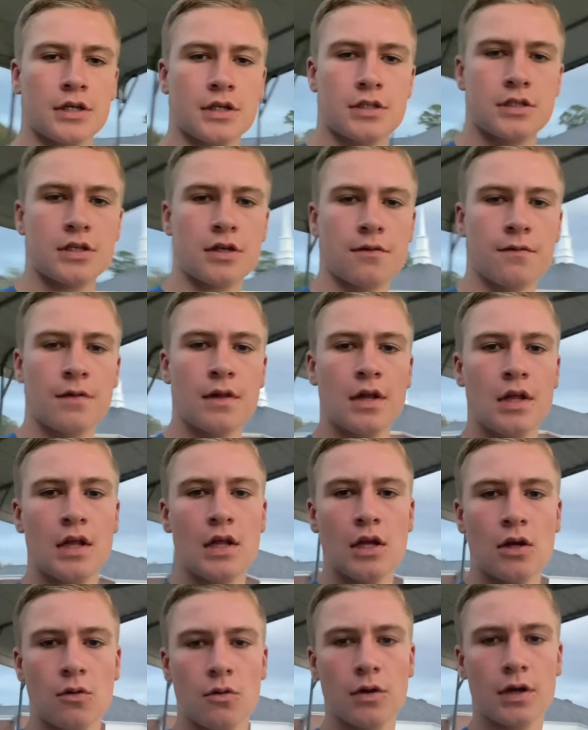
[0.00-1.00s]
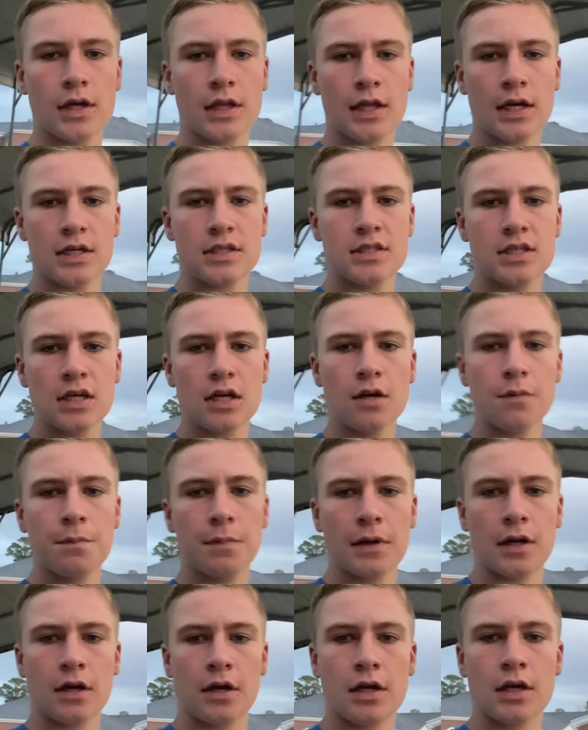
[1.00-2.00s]
So we'll get that set up
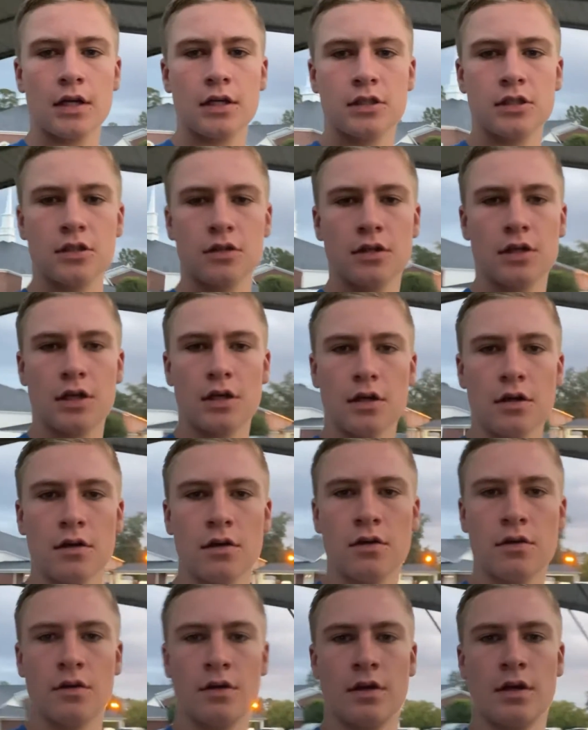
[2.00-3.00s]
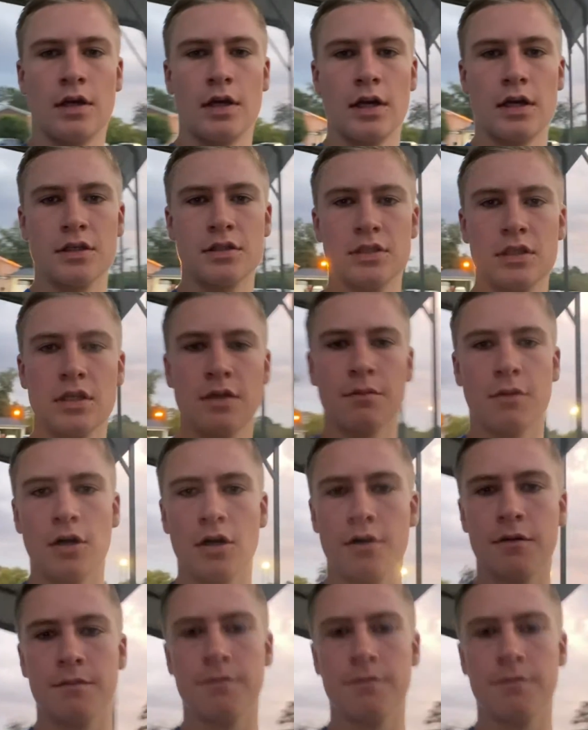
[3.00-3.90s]
and I'll get it shown to y'all, and I'll see you tomorrow.